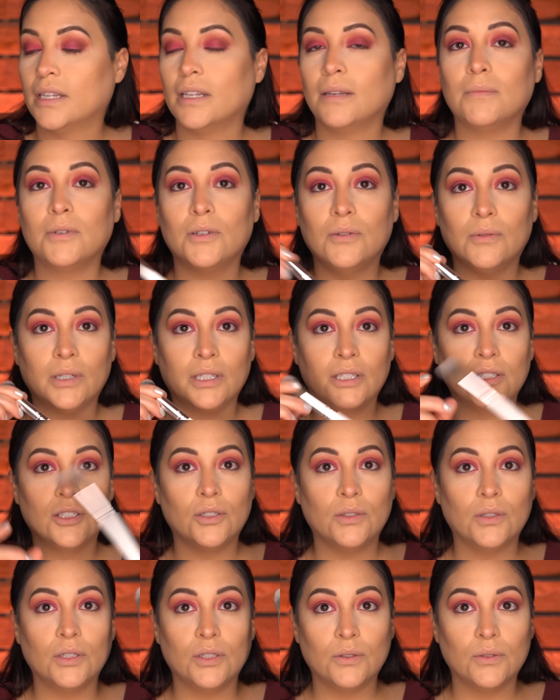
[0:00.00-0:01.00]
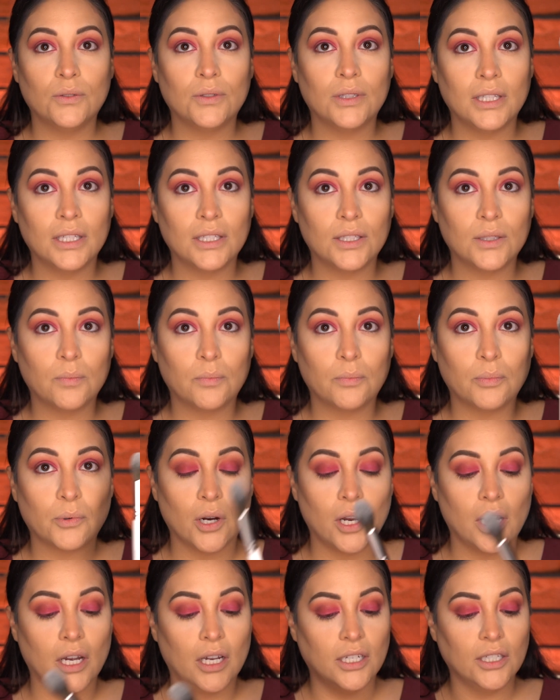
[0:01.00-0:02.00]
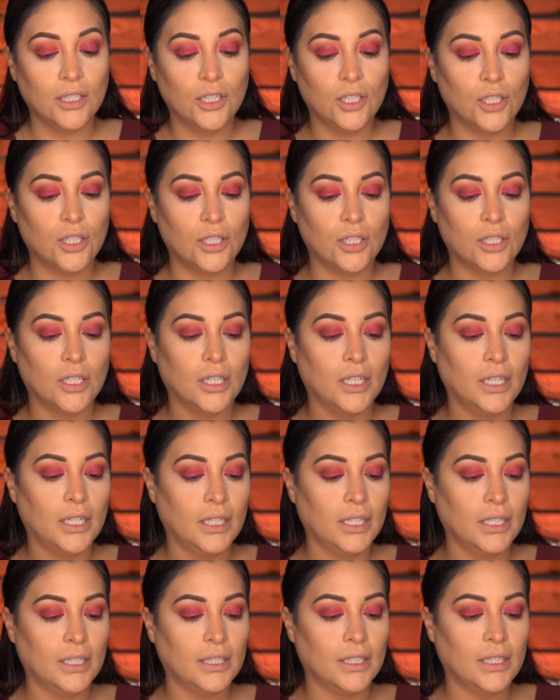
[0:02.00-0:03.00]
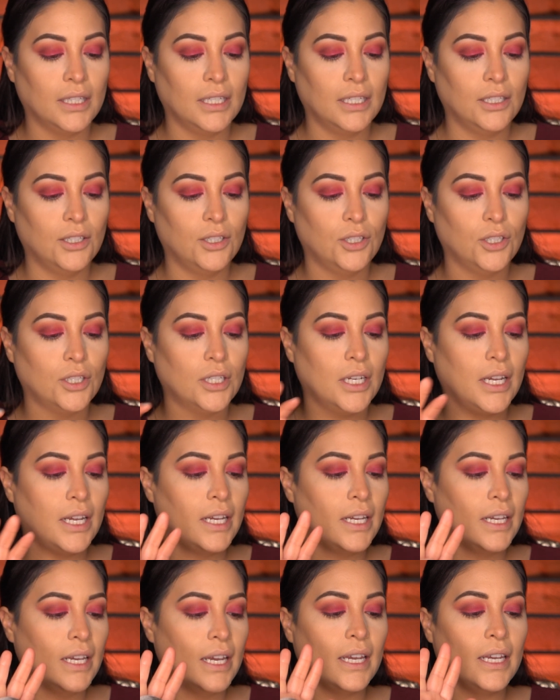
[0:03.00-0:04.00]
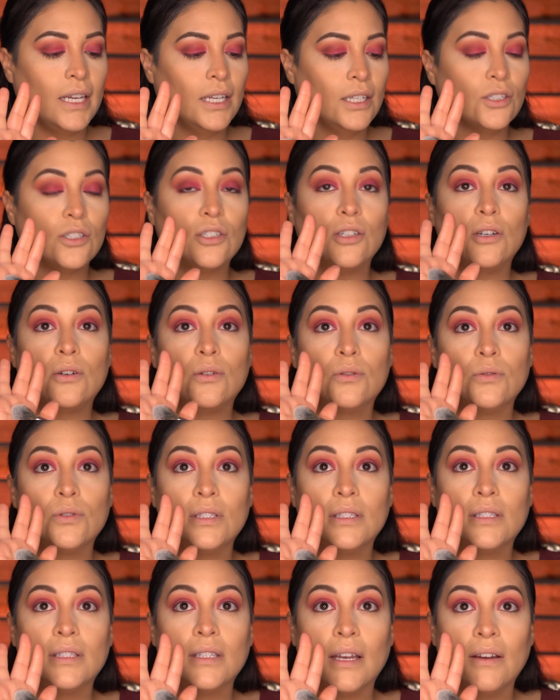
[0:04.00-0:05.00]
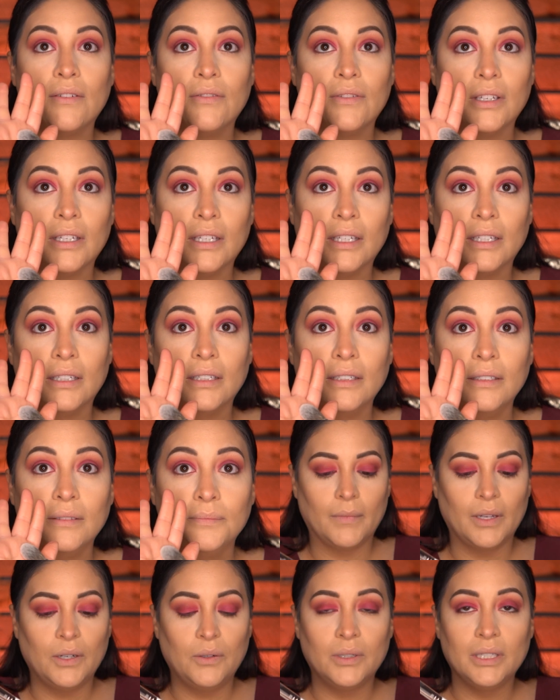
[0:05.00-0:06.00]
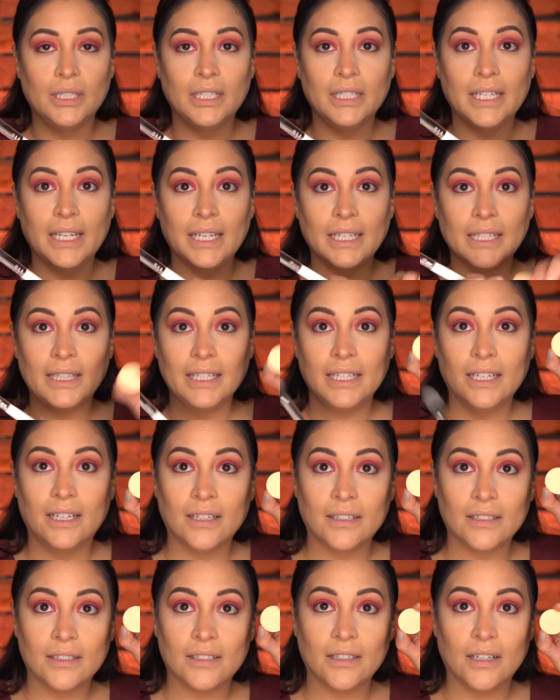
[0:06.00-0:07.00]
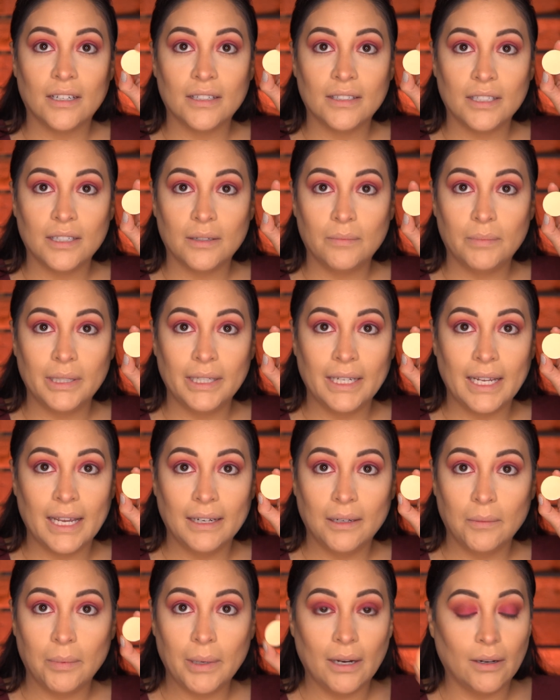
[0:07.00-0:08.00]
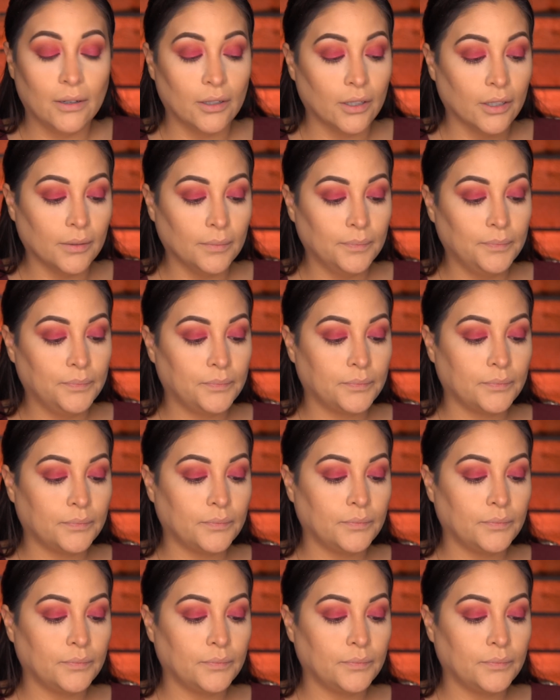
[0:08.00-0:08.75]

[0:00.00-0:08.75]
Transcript: I'm going to use this brush. It is the JH07. I'm going to take the Anastasia banana powder